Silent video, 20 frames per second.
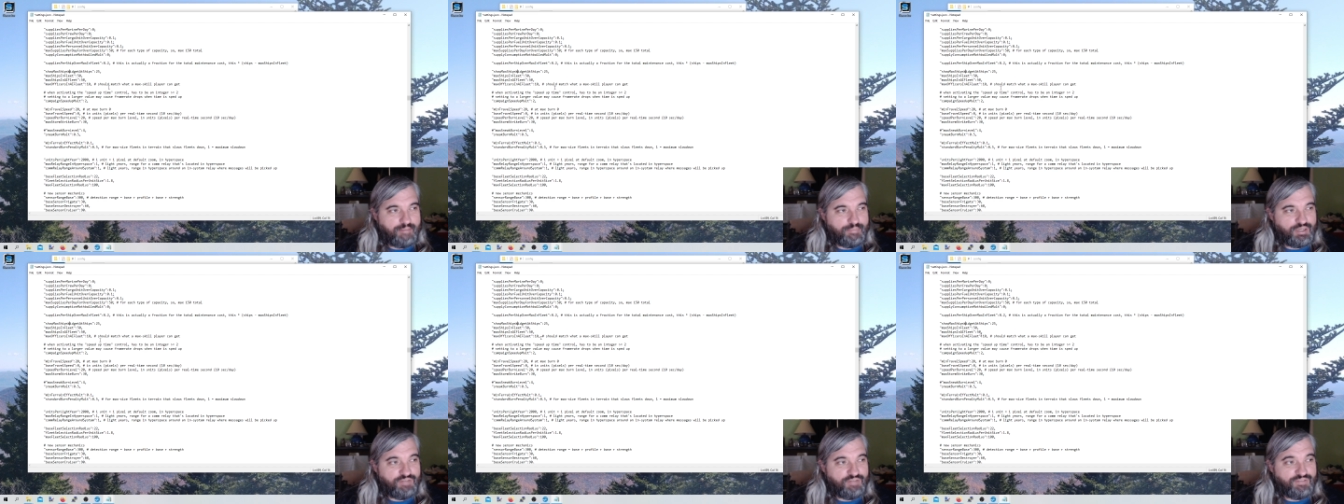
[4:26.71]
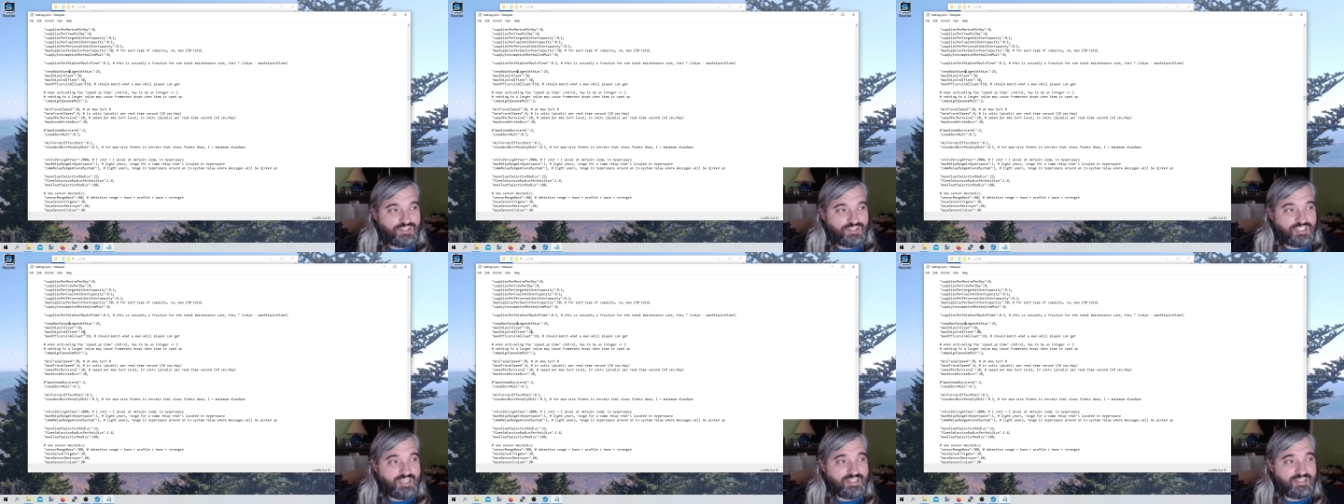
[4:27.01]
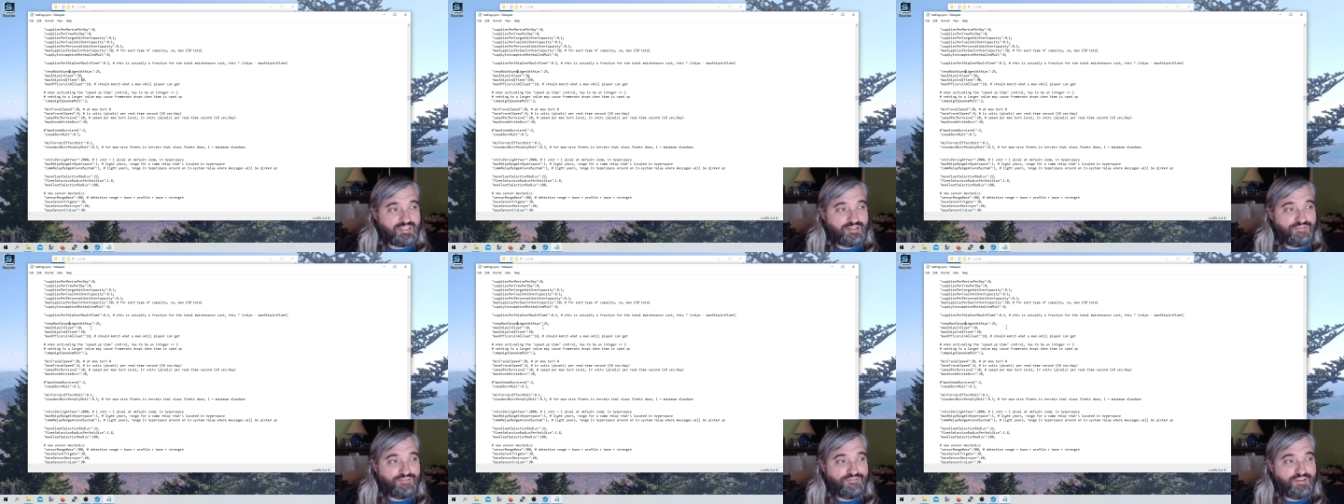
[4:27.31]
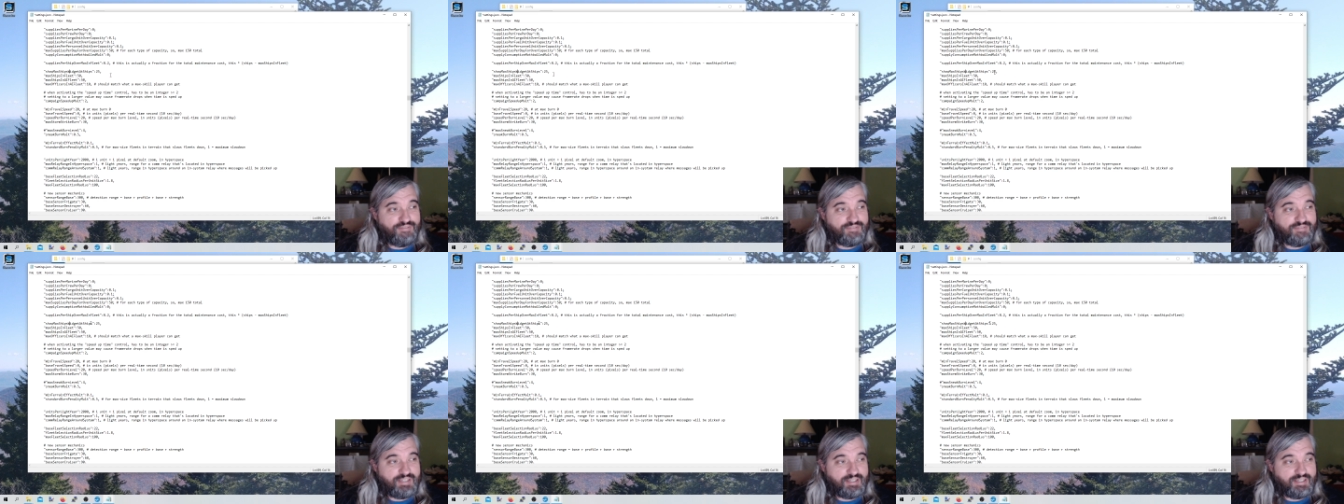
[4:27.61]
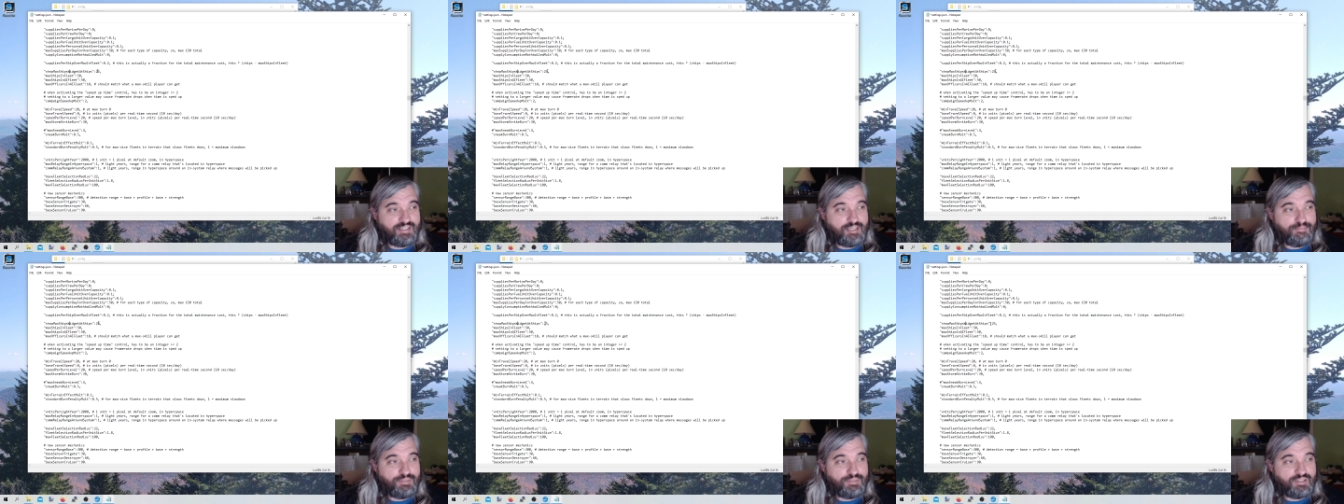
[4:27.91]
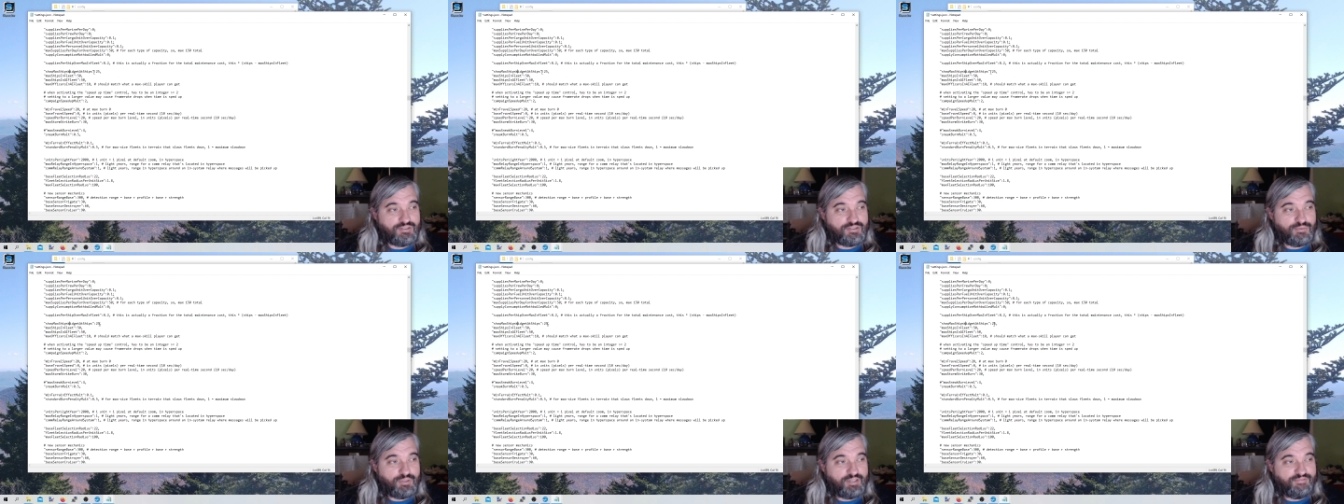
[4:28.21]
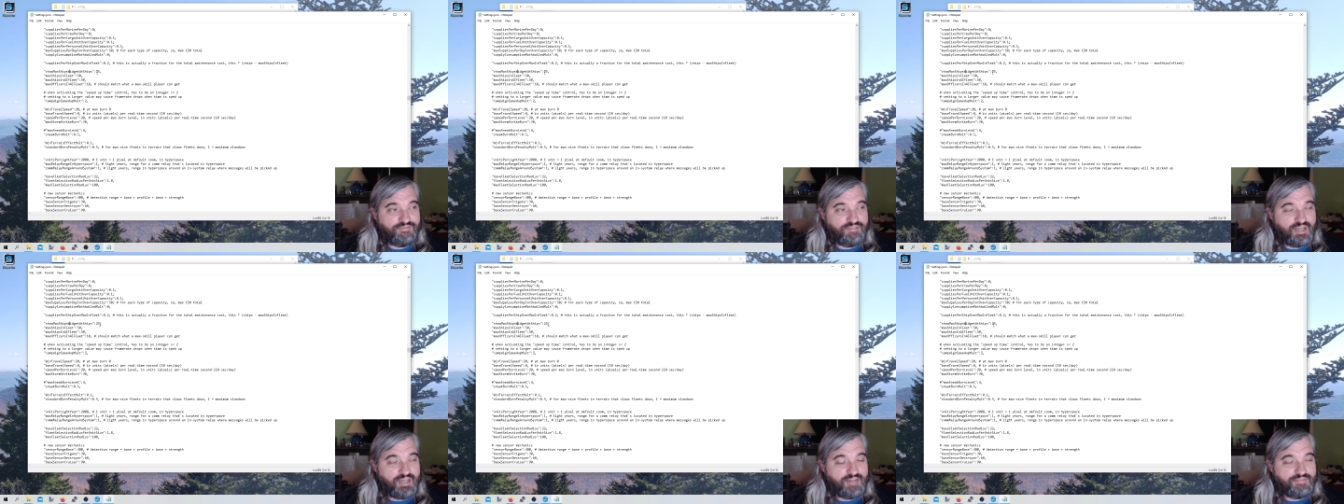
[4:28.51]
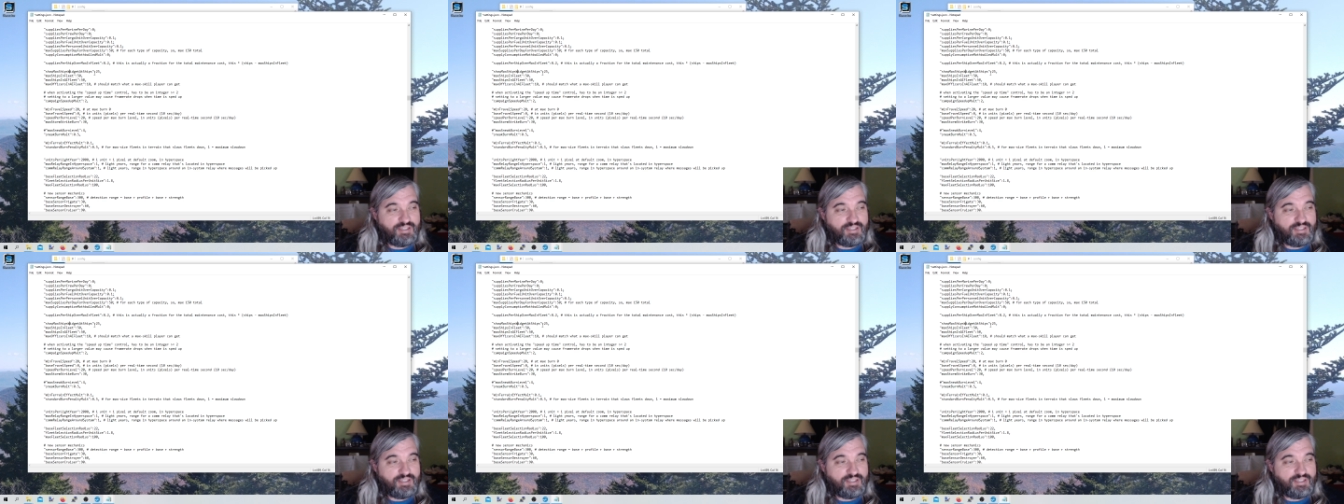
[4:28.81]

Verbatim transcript: But if you change it to fifty and keep it at twenty-five,